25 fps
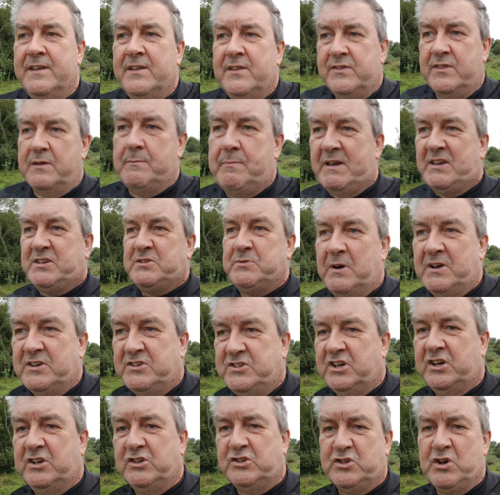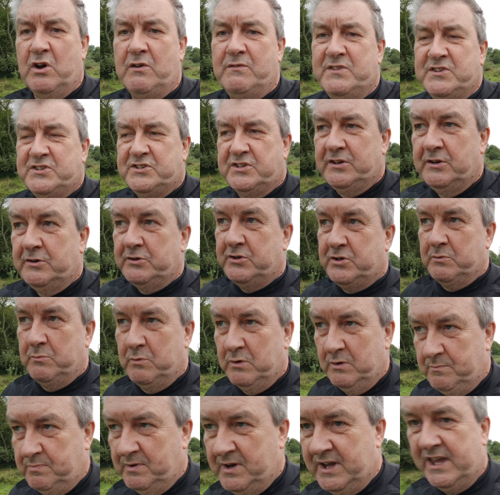the best way she could solve this solution
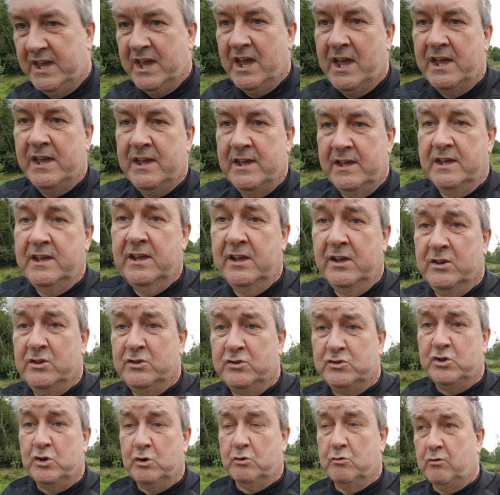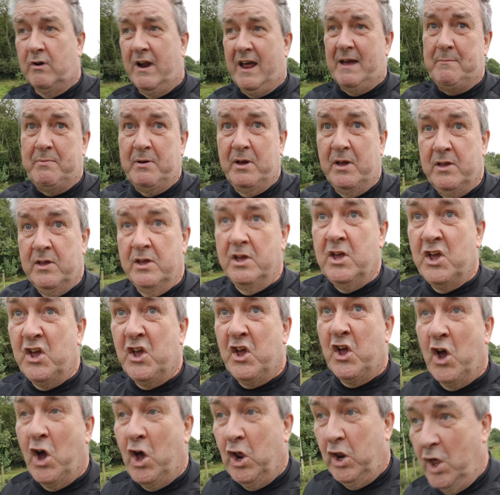would be to grab
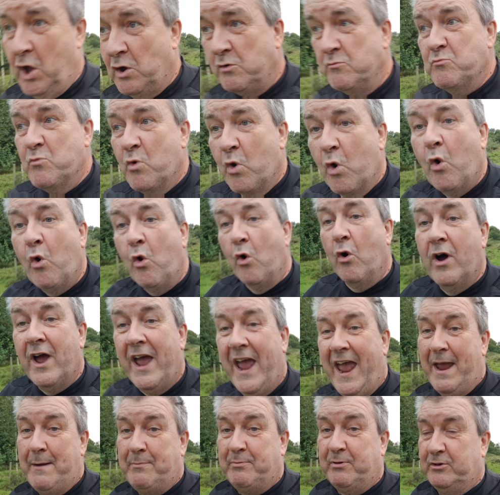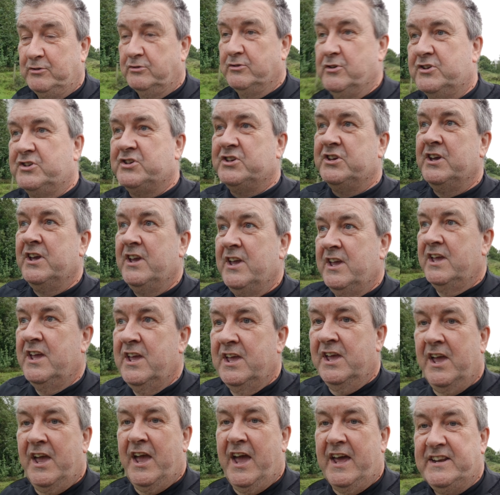a load more hair products
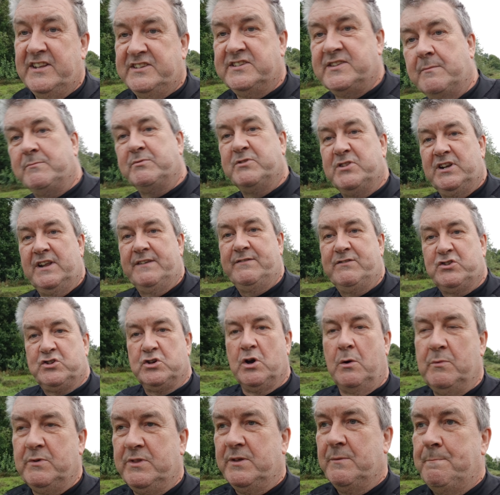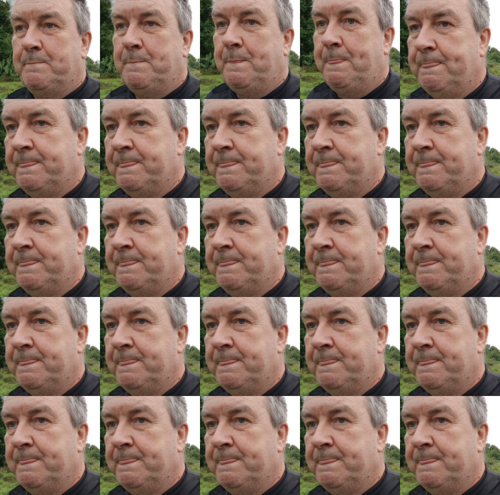and attempt to leave the shop with them.